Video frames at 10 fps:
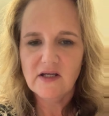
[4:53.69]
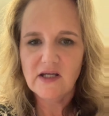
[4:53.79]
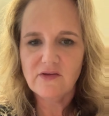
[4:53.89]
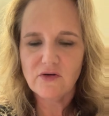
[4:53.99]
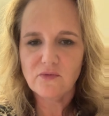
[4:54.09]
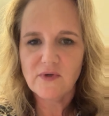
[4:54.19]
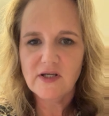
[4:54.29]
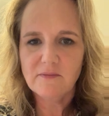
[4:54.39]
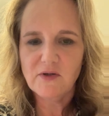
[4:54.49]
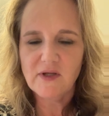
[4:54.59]
either
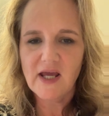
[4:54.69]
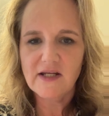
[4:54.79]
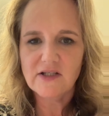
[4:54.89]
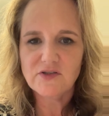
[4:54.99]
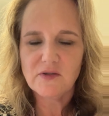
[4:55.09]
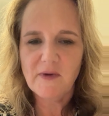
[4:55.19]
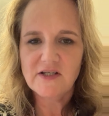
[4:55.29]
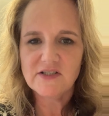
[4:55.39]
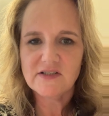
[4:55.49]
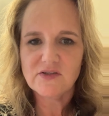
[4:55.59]
recommunicating to the
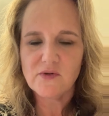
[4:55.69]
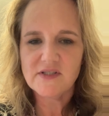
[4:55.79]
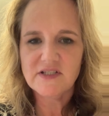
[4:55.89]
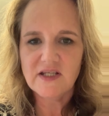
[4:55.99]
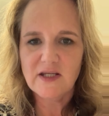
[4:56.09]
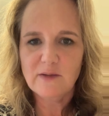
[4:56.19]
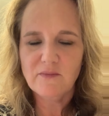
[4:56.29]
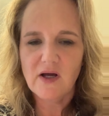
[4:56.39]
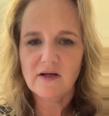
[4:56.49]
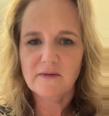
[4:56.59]
patients or the
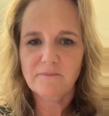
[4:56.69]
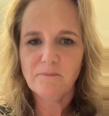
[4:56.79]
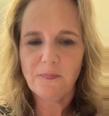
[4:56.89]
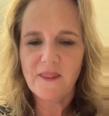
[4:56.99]
team,